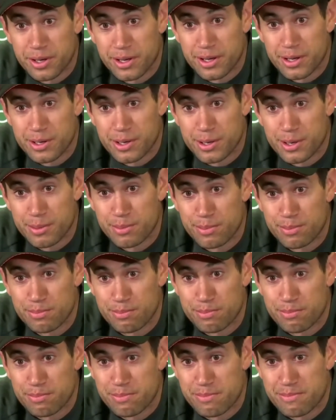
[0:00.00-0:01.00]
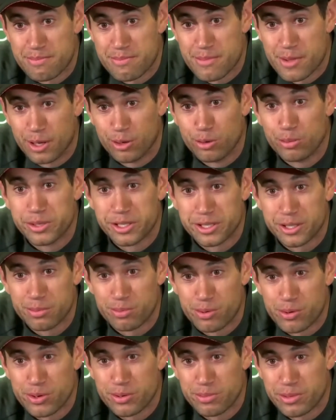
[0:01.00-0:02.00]
a little bit
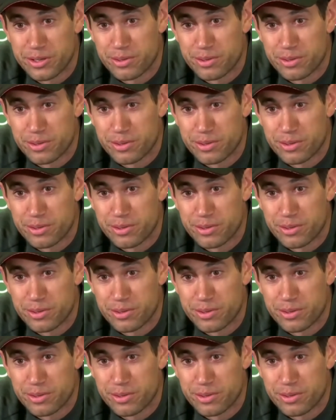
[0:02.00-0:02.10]
disappointed,